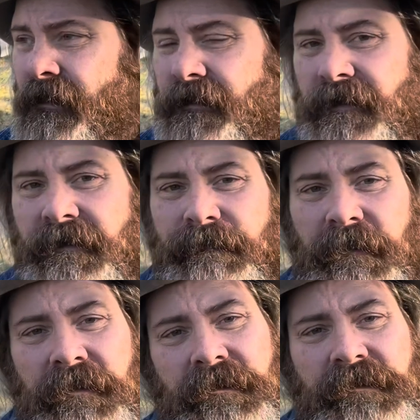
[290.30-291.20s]
You know, I
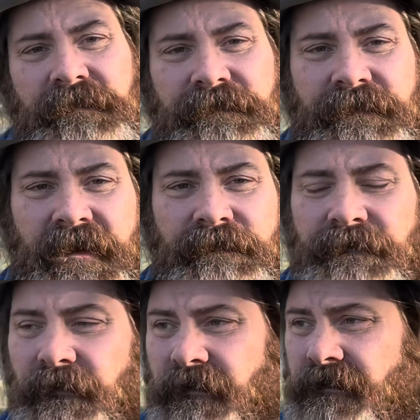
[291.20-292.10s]
put those Fab
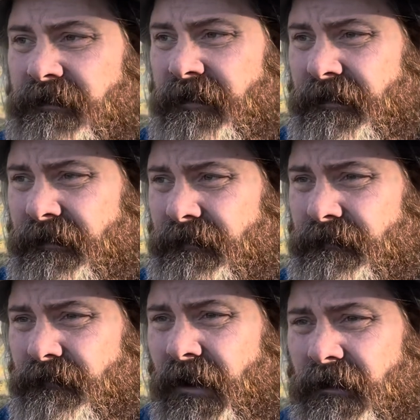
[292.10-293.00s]
Fours, uh,
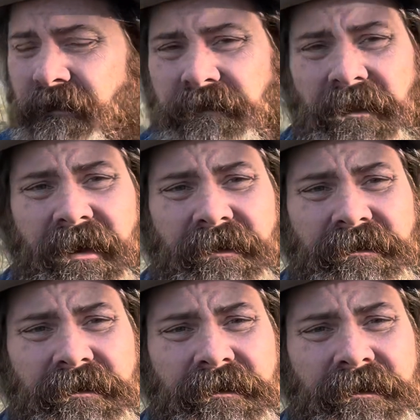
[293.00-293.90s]
rock
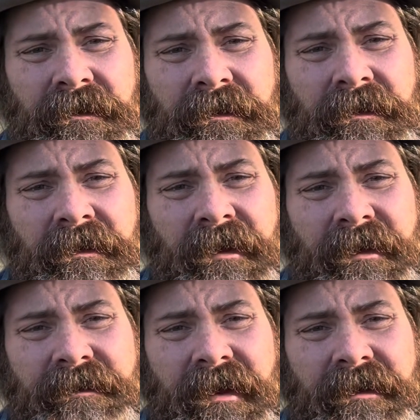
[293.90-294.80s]
sliders on
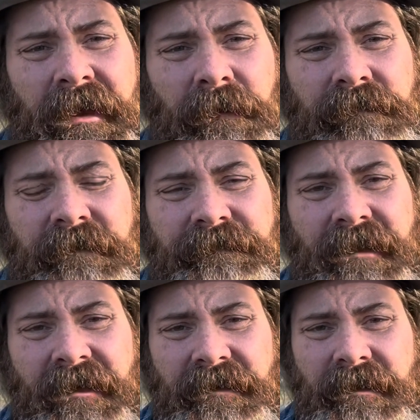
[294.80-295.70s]
and that helped
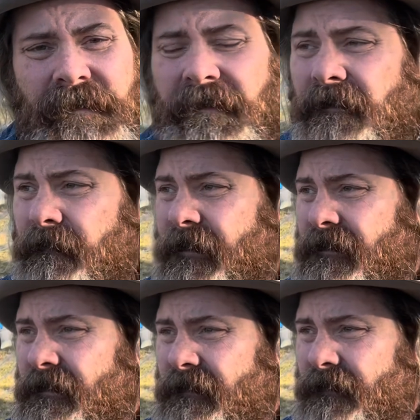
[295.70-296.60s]
deflect them a little
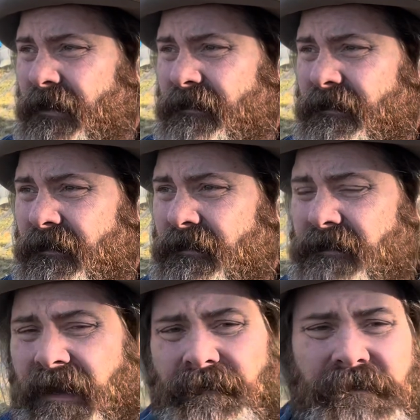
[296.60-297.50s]
bit. But you know, the
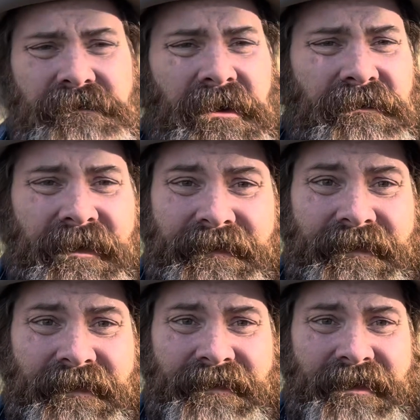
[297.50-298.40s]
damage was already
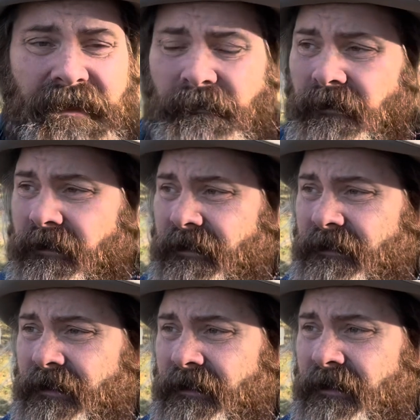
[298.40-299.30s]
done day one,
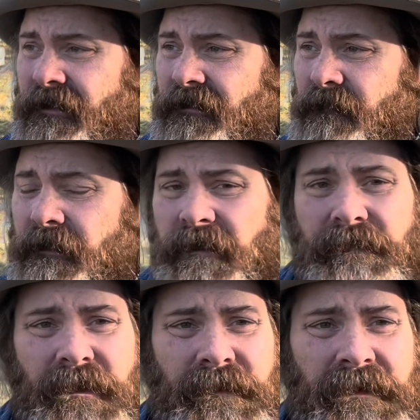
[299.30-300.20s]
and that that is a big
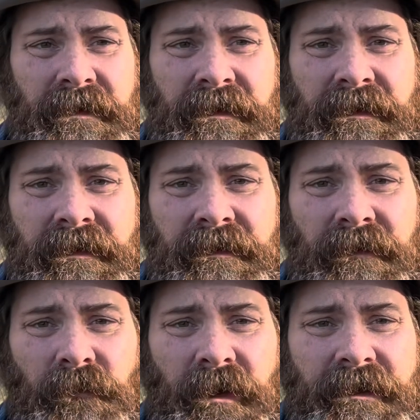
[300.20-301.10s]
bummer.
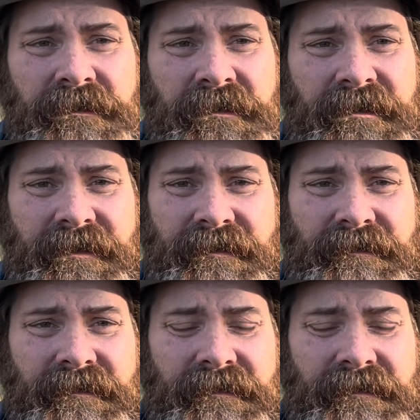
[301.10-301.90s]
What else could I do?